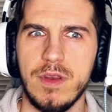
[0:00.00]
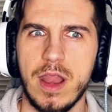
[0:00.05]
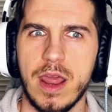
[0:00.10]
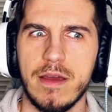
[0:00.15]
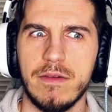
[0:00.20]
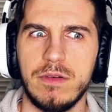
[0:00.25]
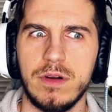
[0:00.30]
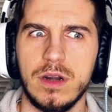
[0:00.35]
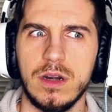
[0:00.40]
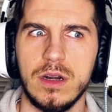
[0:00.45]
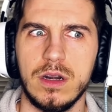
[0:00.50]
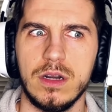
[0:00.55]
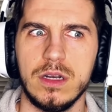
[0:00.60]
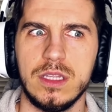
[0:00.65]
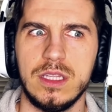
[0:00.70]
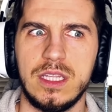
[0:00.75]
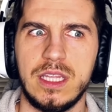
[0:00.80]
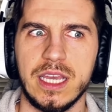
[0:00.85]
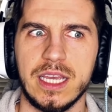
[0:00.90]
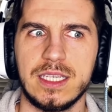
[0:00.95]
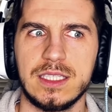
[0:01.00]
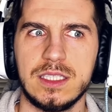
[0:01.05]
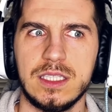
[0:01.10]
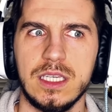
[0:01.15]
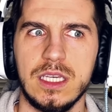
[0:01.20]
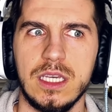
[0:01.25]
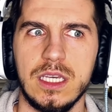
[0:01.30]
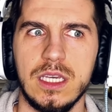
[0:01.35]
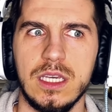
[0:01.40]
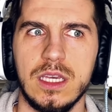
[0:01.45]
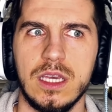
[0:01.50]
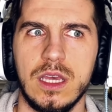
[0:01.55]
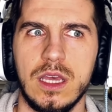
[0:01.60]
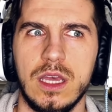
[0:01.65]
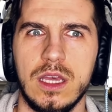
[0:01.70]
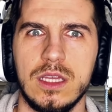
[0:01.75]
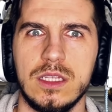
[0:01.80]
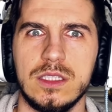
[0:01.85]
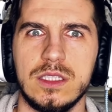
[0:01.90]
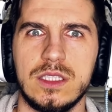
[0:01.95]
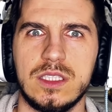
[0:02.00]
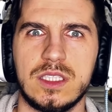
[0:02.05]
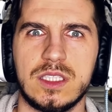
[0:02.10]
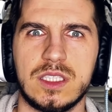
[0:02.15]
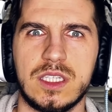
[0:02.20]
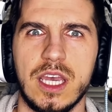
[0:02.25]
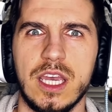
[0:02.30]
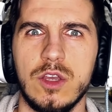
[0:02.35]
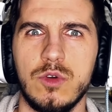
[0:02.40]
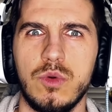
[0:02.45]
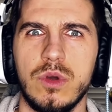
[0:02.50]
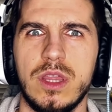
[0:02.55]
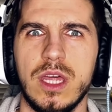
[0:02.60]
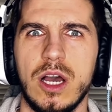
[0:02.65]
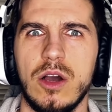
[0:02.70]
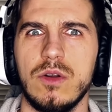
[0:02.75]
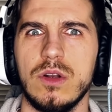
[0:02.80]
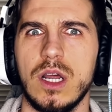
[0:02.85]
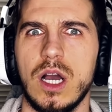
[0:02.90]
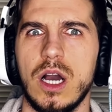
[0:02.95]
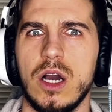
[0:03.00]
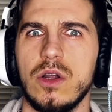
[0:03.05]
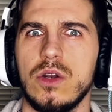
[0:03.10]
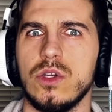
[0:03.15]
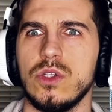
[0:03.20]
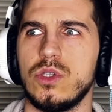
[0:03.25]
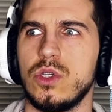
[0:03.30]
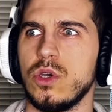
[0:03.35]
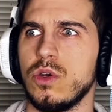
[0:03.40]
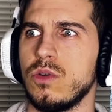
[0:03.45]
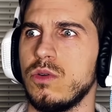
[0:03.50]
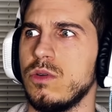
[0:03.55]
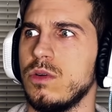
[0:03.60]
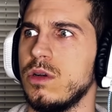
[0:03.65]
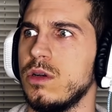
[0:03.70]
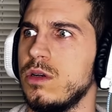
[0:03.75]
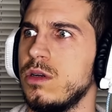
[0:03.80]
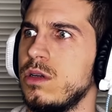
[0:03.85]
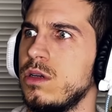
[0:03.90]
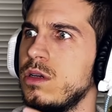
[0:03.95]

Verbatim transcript: never heard Dixie sing without autotune.